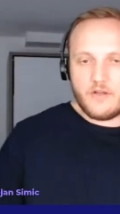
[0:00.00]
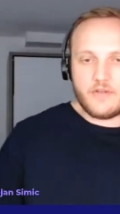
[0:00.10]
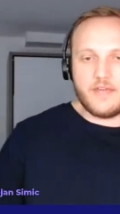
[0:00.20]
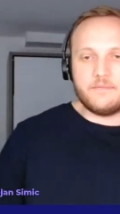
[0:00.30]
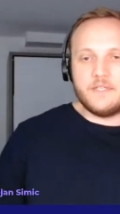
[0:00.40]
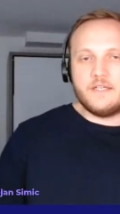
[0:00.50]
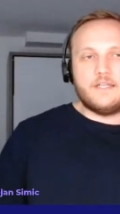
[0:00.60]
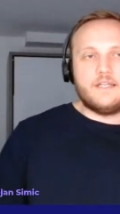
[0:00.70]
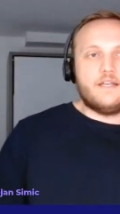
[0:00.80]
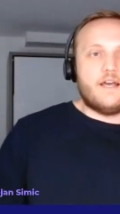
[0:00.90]
Okay.
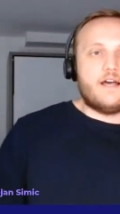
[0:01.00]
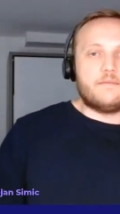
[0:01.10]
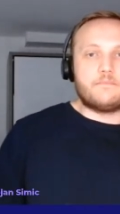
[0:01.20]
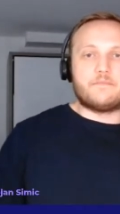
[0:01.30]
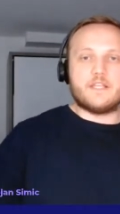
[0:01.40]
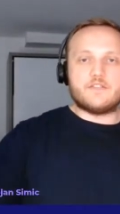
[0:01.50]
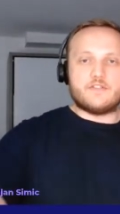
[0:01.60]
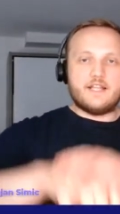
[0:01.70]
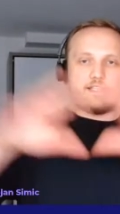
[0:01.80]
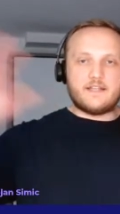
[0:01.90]

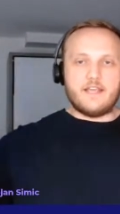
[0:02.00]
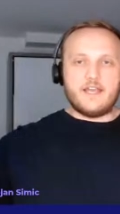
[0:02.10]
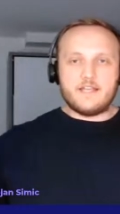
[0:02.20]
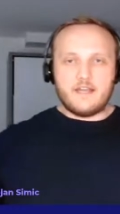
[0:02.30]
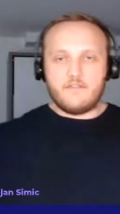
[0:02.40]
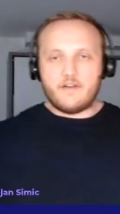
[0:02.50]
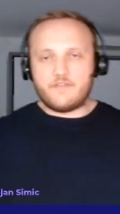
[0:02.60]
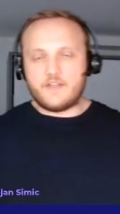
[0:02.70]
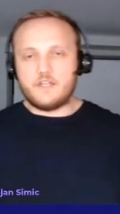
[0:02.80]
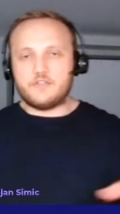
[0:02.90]
So that's on the identity
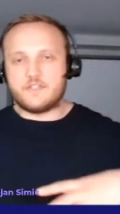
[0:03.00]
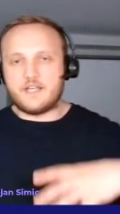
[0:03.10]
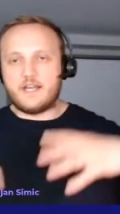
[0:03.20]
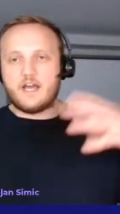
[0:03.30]
verification side.